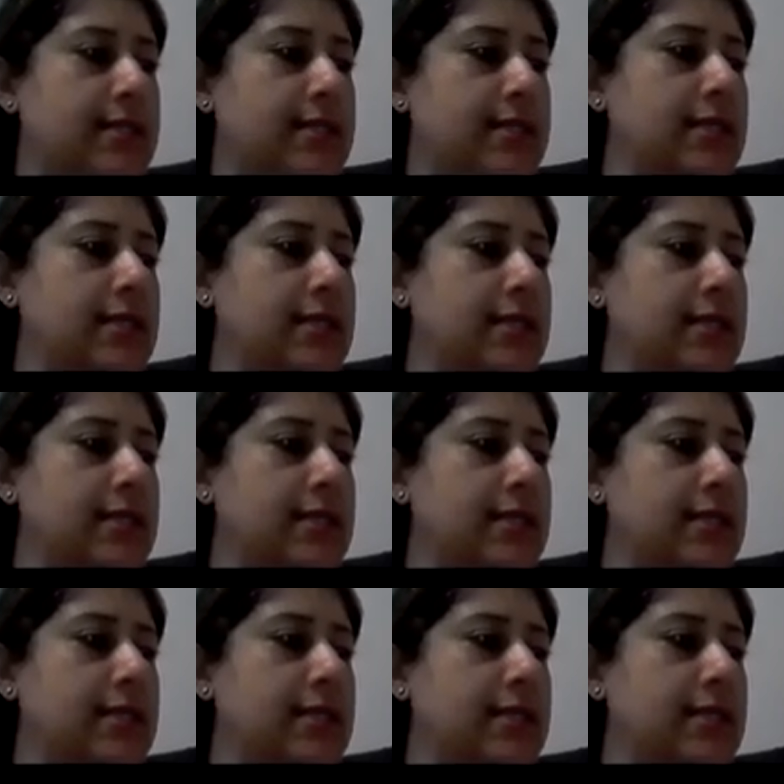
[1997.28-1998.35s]
that
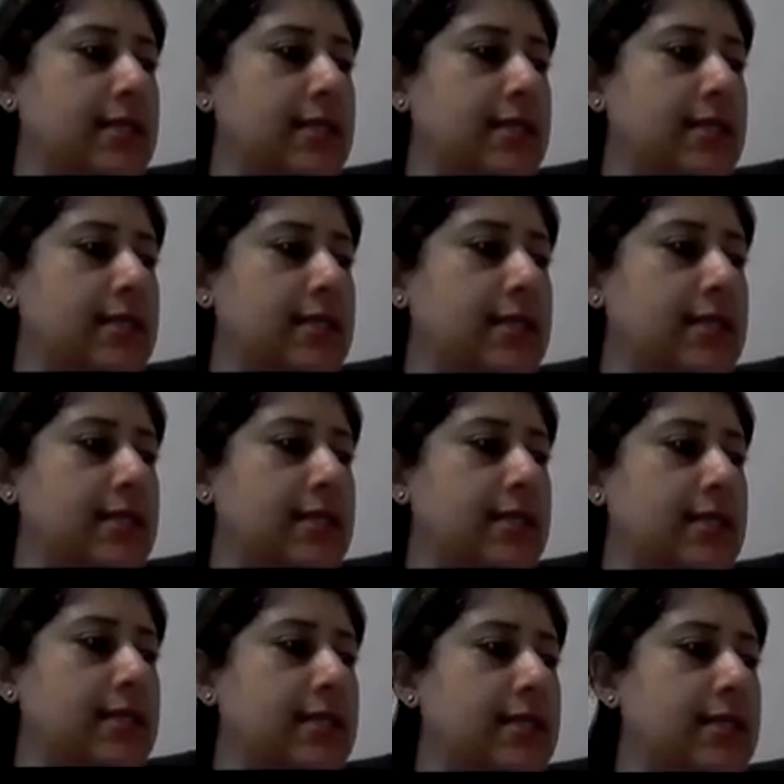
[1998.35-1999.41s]
cultural
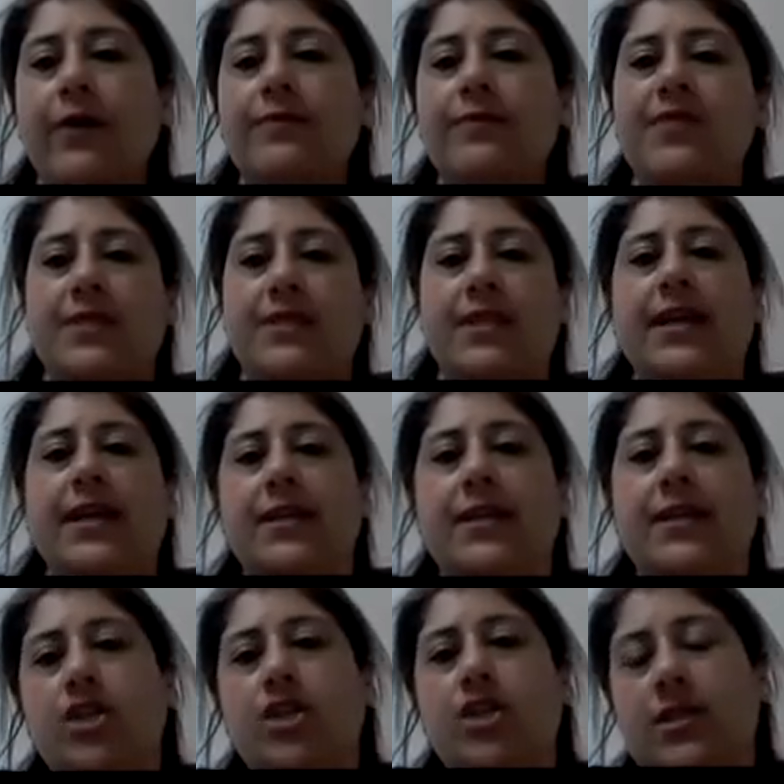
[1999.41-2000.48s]

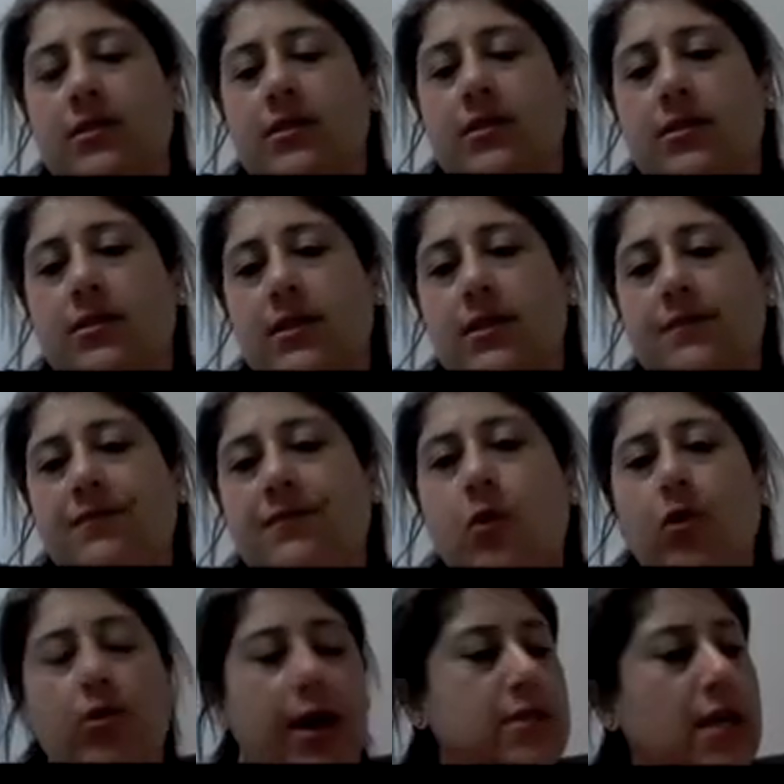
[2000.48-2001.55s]
conversations
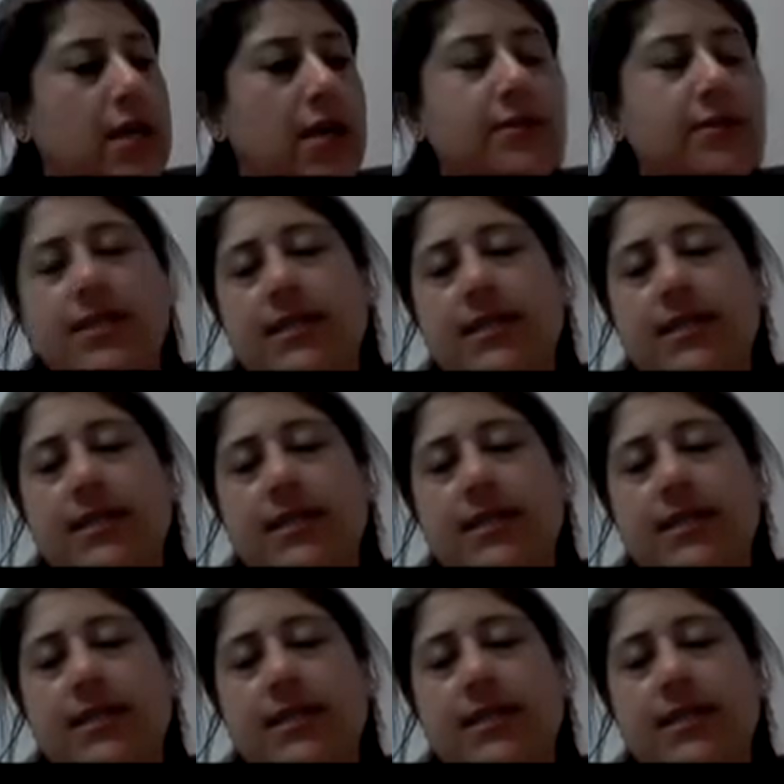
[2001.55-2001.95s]
foreground